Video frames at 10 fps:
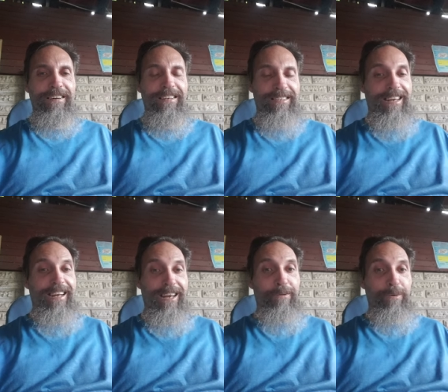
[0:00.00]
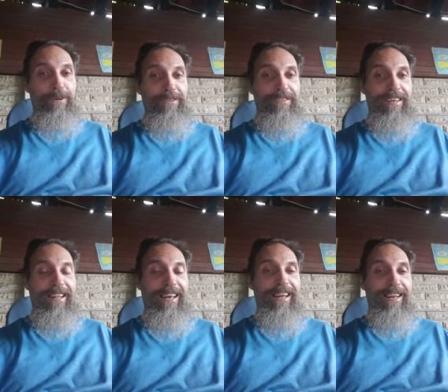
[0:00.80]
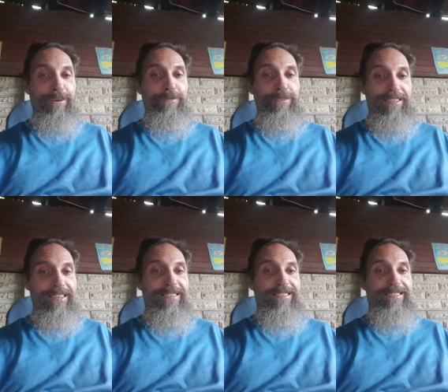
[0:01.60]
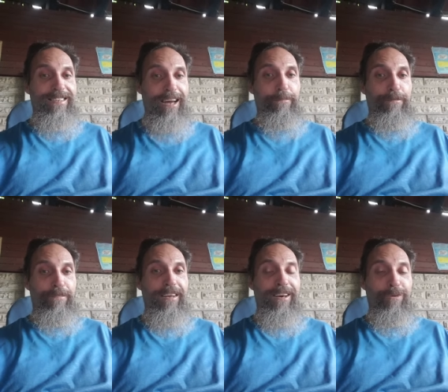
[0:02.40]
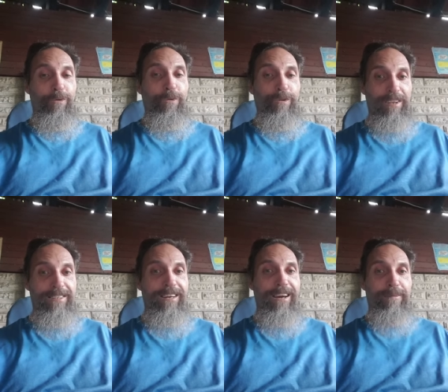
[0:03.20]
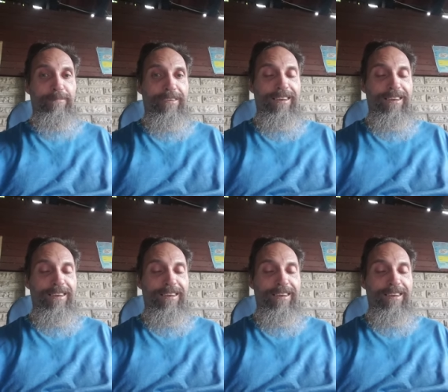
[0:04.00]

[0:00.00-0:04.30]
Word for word: it's going to get worse, and they're going to use this type of thing all the time